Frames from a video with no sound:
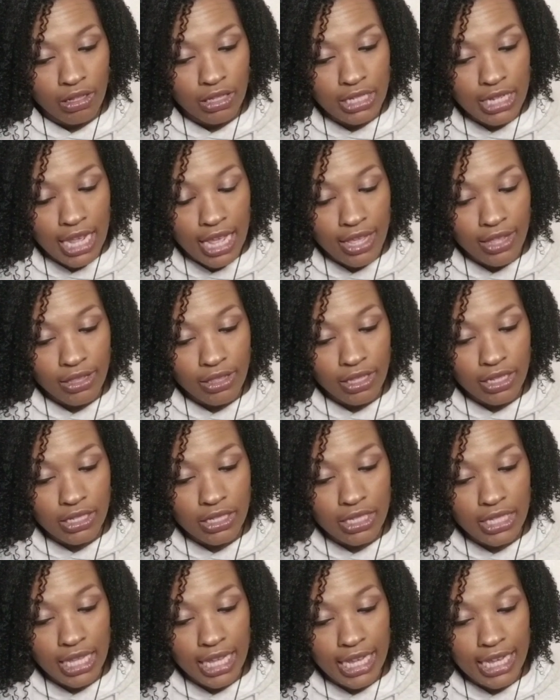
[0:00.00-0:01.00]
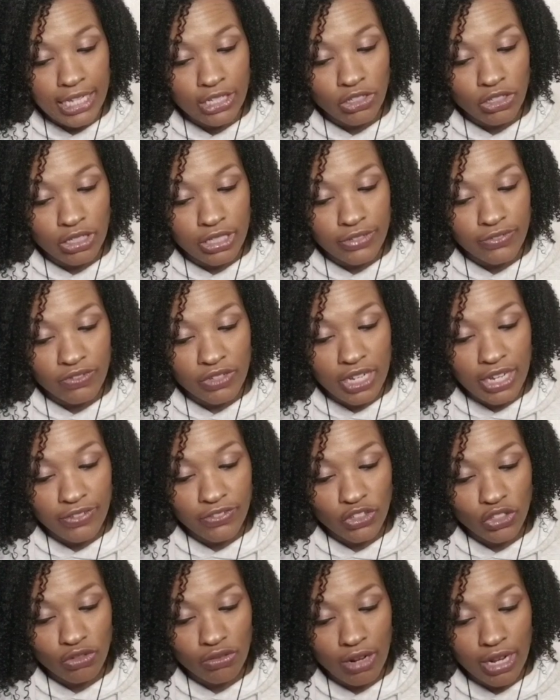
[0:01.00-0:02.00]
Death is the angel of
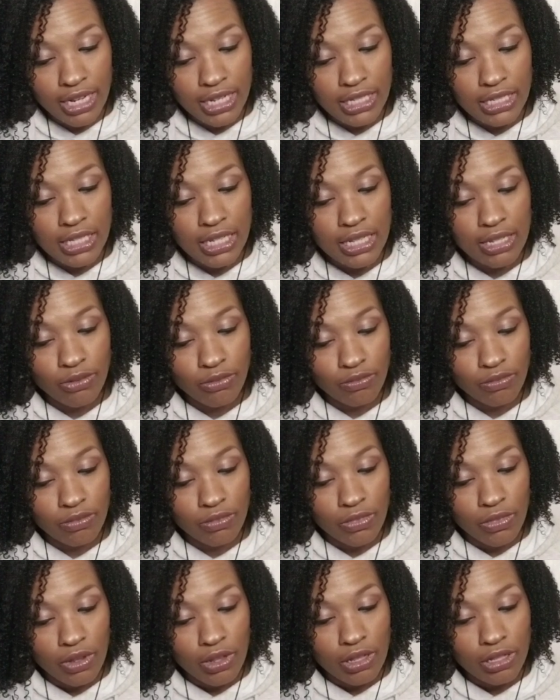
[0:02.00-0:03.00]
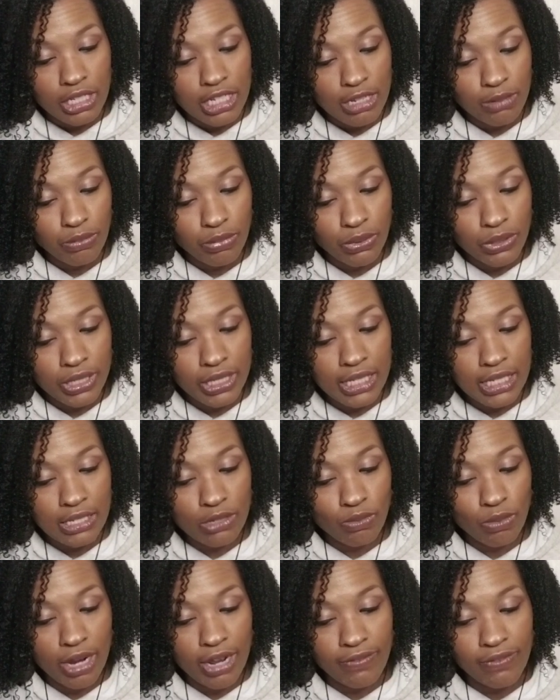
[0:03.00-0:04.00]
death strikes. And then Temperance
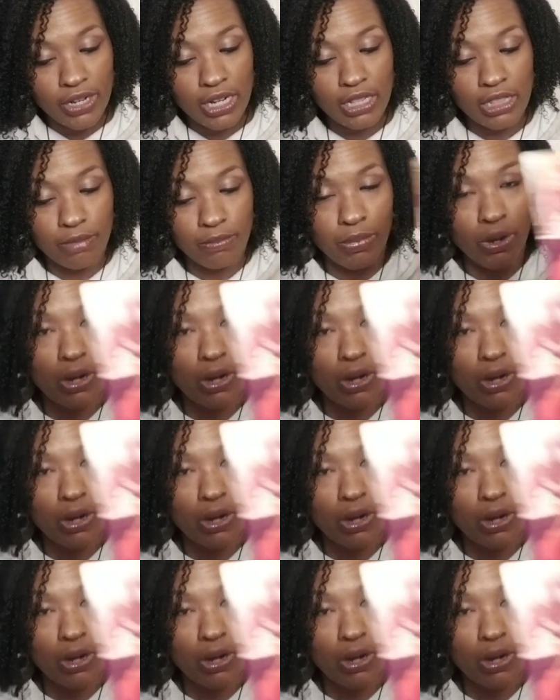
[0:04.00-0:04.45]
is Raven and the